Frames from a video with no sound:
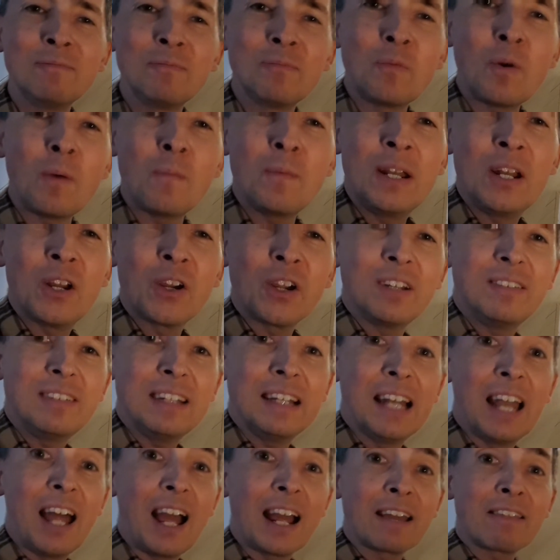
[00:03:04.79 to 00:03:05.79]
when we look at
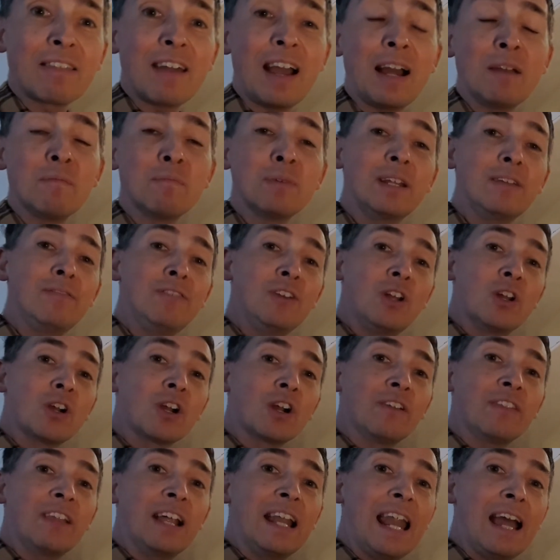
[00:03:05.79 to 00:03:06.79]
it like that. But if you look
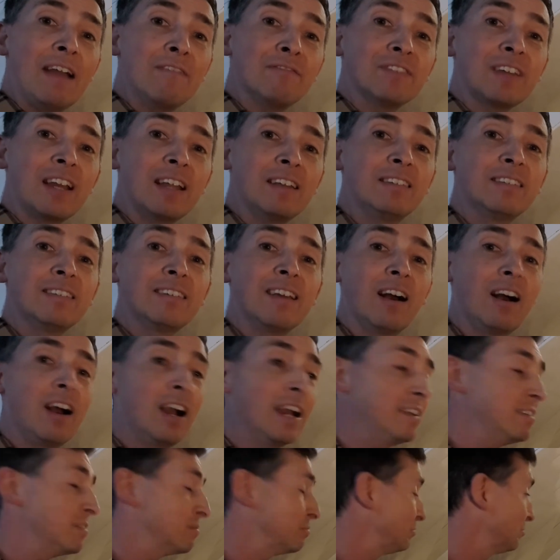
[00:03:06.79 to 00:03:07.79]
on the left hand
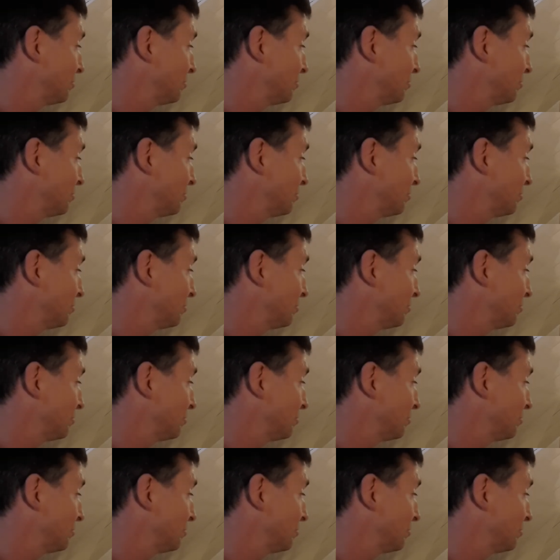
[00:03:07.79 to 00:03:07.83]
side,